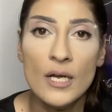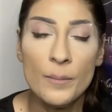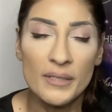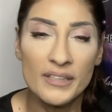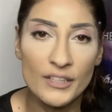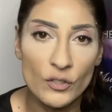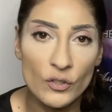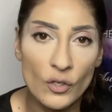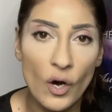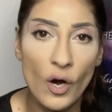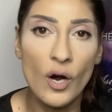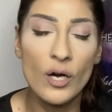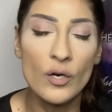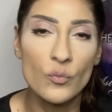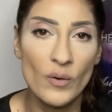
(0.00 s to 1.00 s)
but there
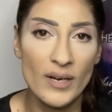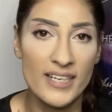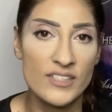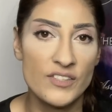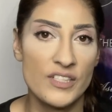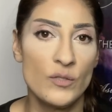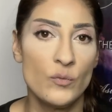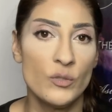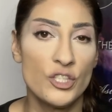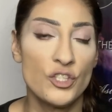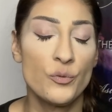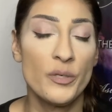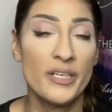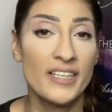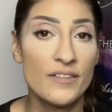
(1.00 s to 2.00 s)
are ways in which
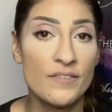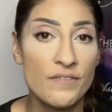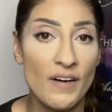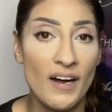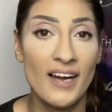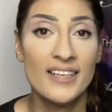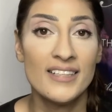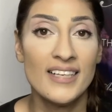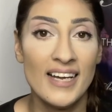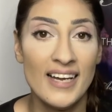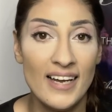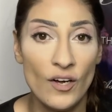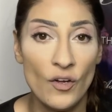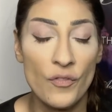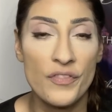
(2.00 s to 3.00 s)
we can find a
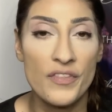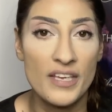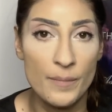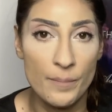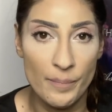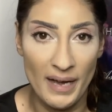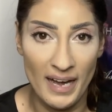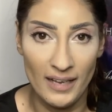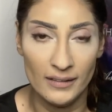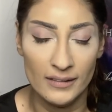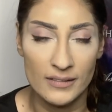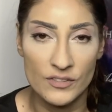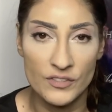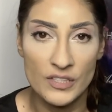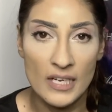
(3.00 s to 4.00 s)
healthy
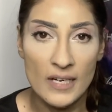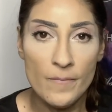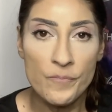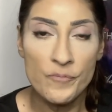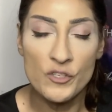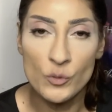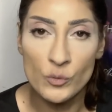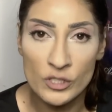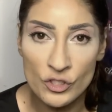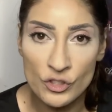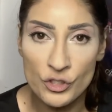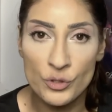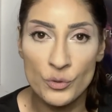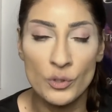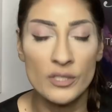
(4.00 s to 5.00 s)
balance to
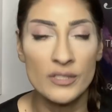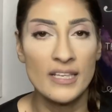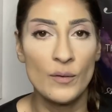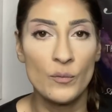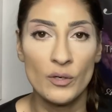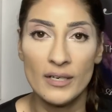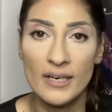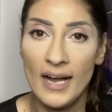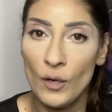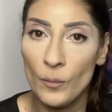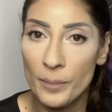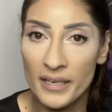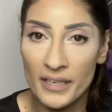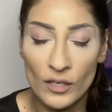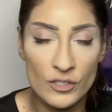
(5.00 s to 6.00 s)
ensure that we're
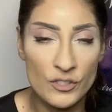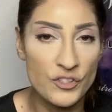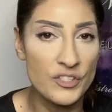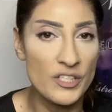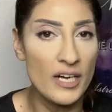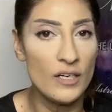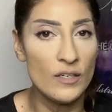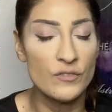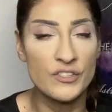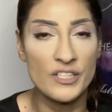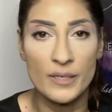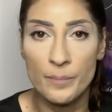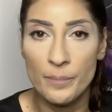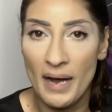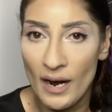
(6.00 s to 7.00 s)
helping ourselves
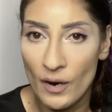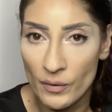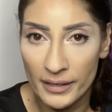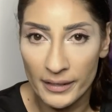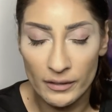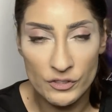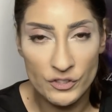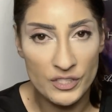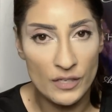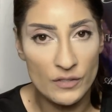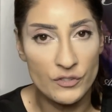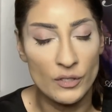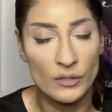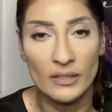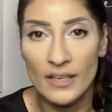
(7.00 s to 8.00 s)
and empowering
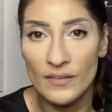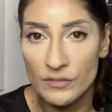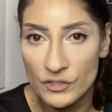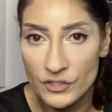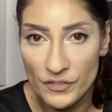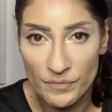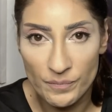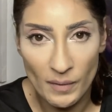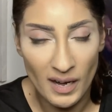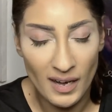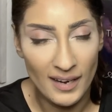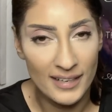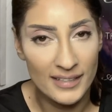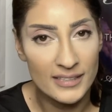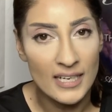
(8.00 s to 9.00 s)
ourselves on levels of
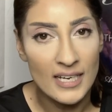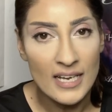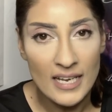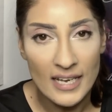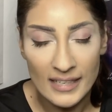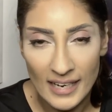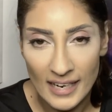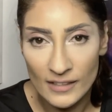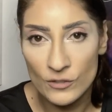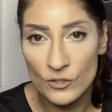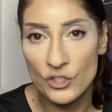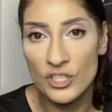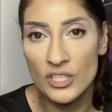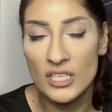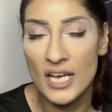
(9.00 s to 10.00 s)
mind and
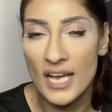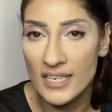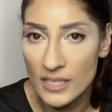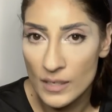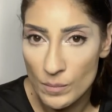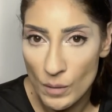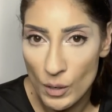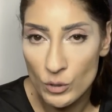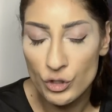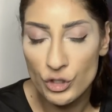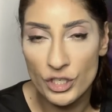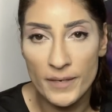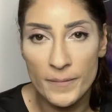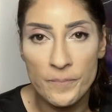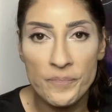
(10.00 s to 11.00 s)
energy and
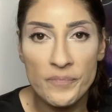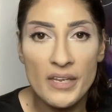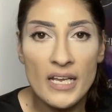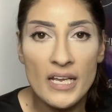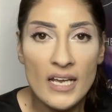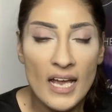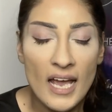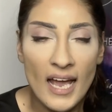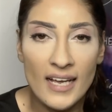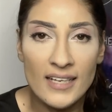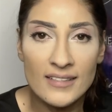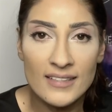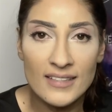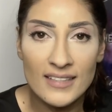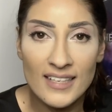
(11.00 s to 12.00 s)
emotion.
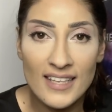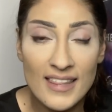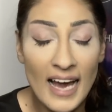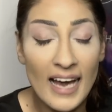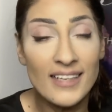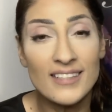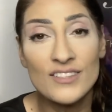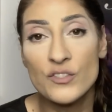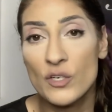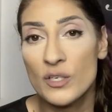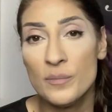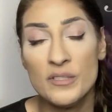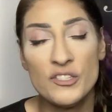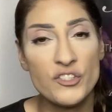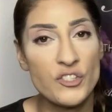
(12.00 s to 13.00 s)
And that is going to
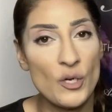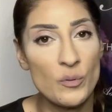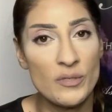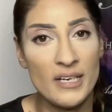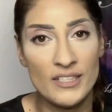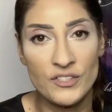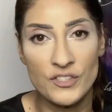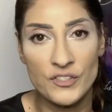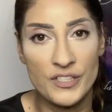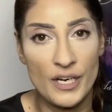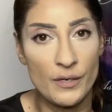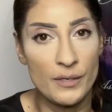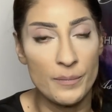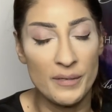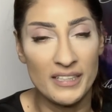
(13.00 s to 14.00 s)
be so
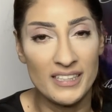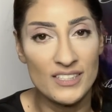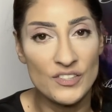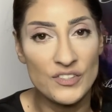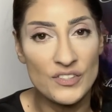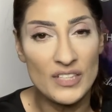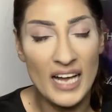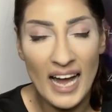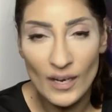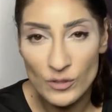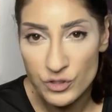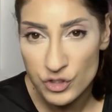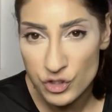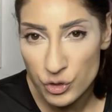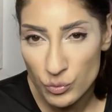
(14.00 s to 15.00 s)
necessary because how
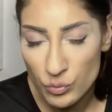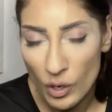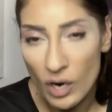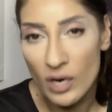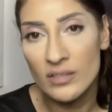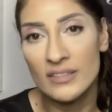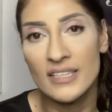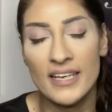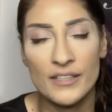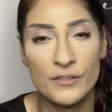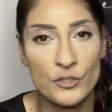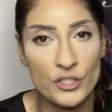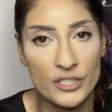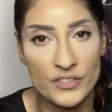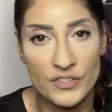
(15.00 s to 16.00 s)
strong the
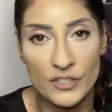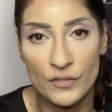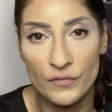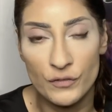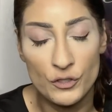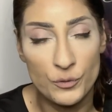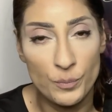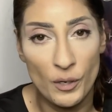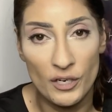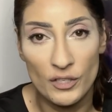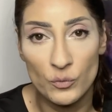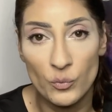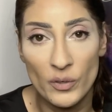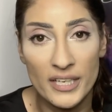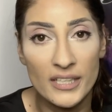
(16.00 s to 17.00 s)
energy is in the first part of
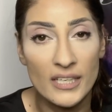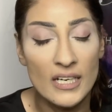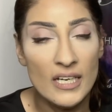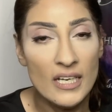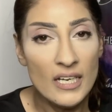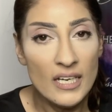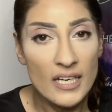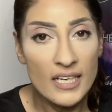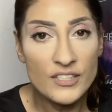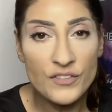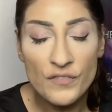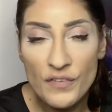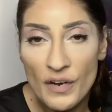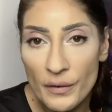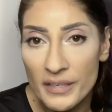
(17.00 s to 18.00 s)
the week, it's
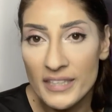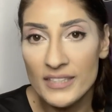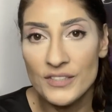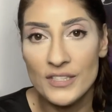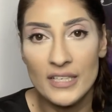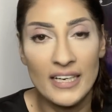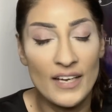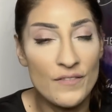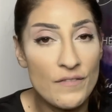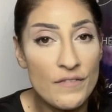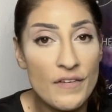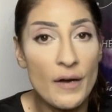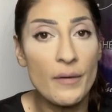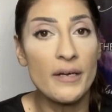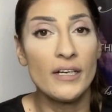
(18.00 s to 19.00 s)
very easy to get
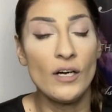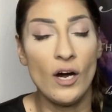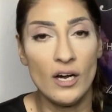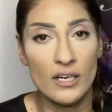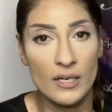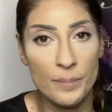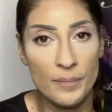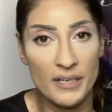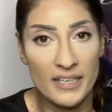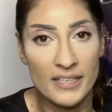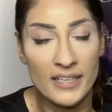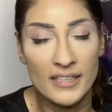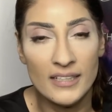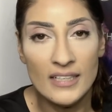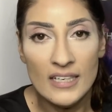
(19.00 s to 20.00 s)
very caught up in
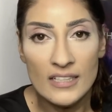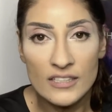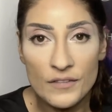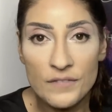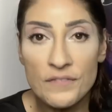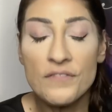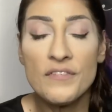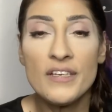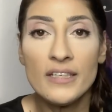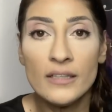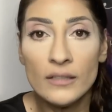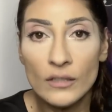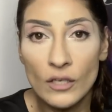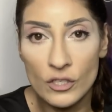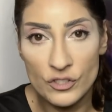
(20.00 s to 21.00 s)
it, to
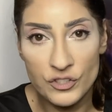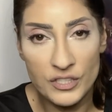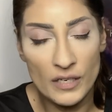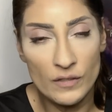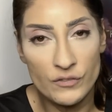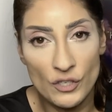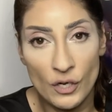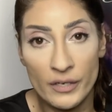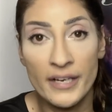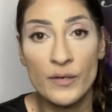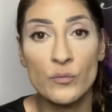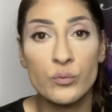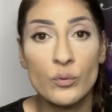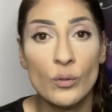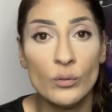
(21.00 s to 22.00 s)
feel ourselves on a
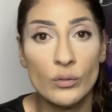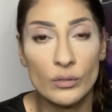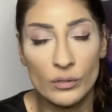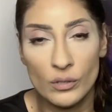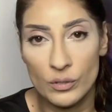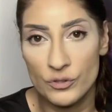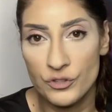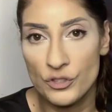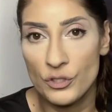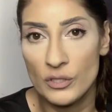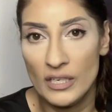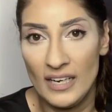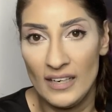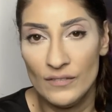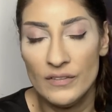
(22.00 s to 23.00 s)
roller coaster
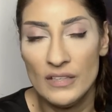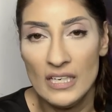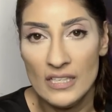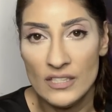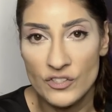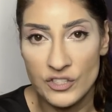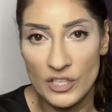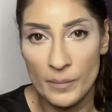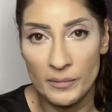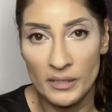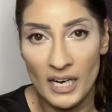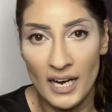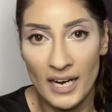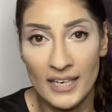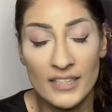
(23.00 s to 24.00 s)
of some
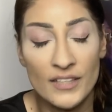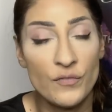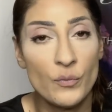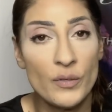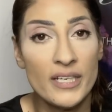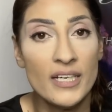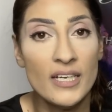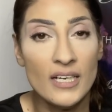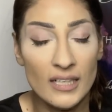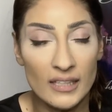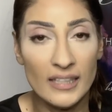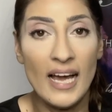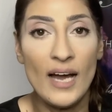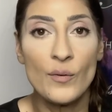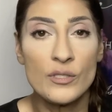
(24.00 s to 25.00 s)
kind if we
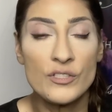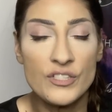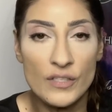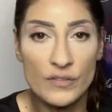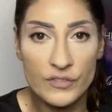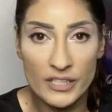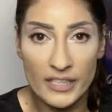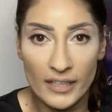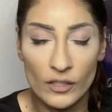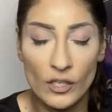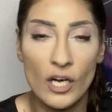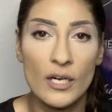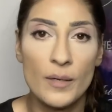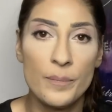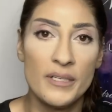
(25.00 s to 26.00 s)
allow ourselves to get
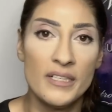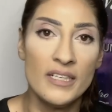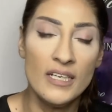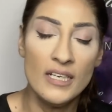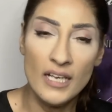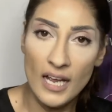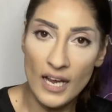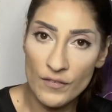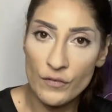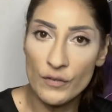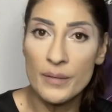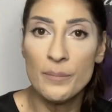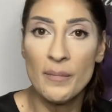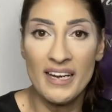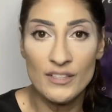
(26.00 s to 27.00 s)
caught up in
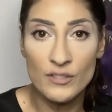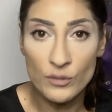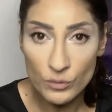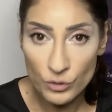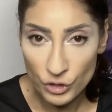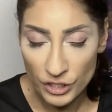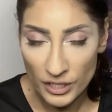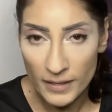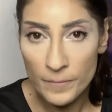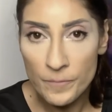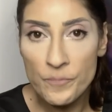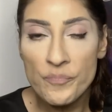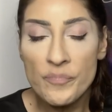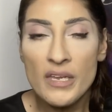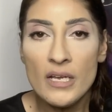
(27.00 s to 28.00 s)
every minutia.
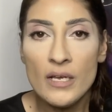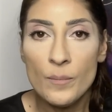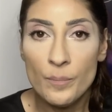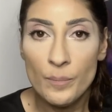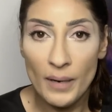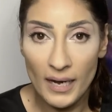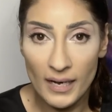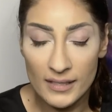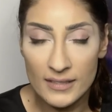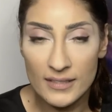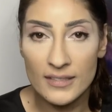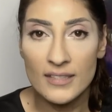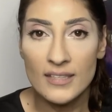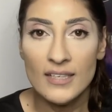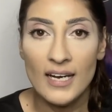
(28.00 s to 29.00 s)

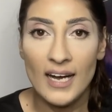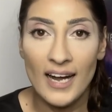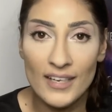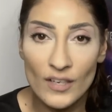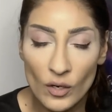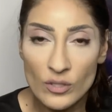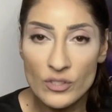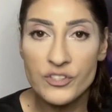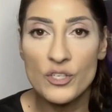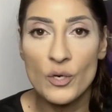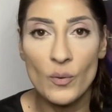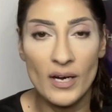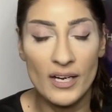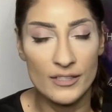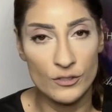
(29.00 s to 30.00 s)
But I
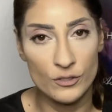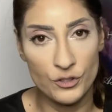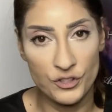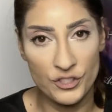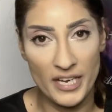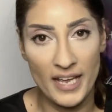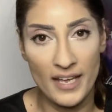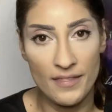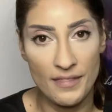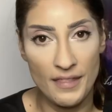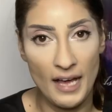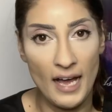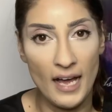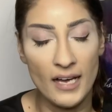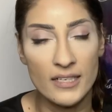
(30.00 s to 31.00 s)
also understand
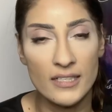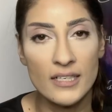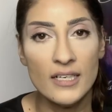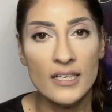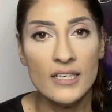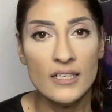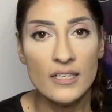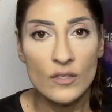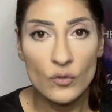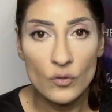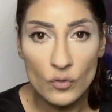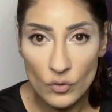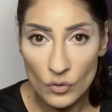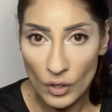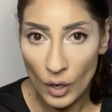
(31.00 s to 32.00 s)
that
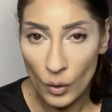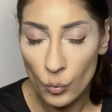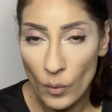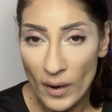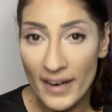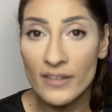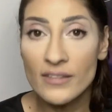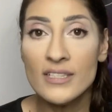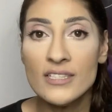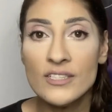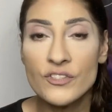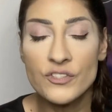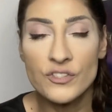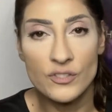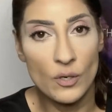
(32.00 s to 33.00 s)

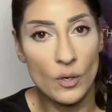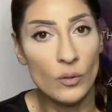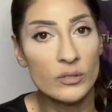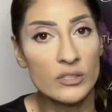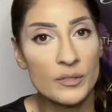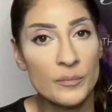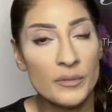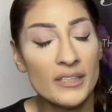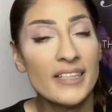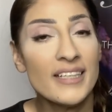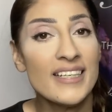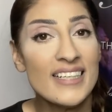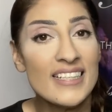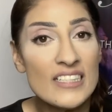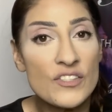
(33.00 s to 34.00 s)
Awareness
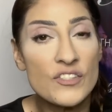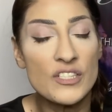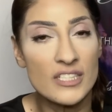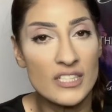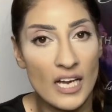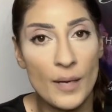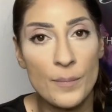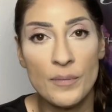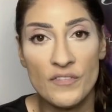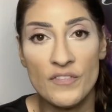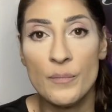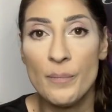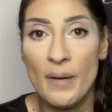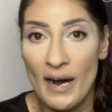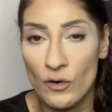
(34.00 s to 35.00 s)
ultimately is a type of
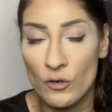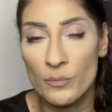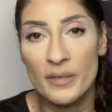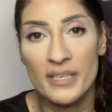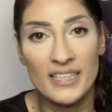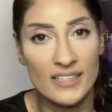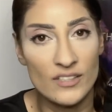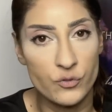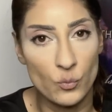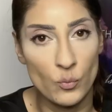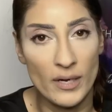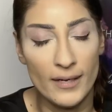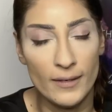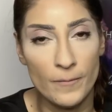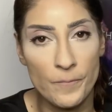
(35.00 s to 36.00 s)
empowerment as
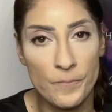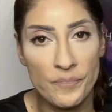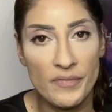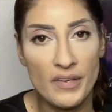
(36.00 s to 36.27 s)
well.